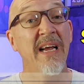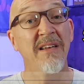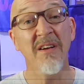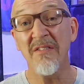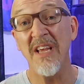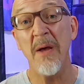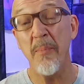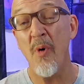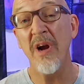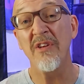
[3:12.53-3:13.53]
it does get
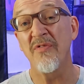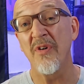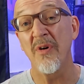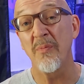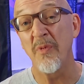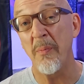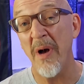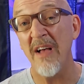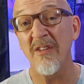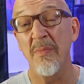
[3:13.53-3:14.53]
points for the
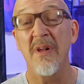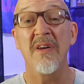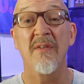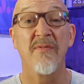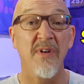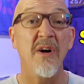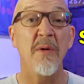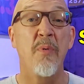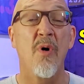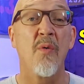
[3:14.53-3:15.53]
possibility of very
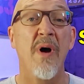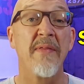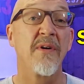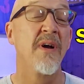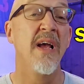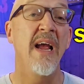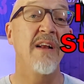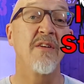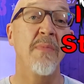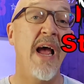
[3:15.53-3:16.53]
poor weather
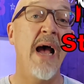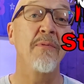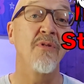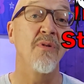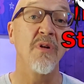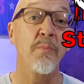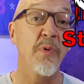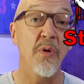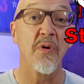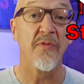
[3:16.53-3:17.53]
and absolutely
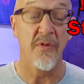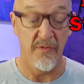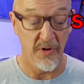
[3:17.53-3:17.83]
beautiful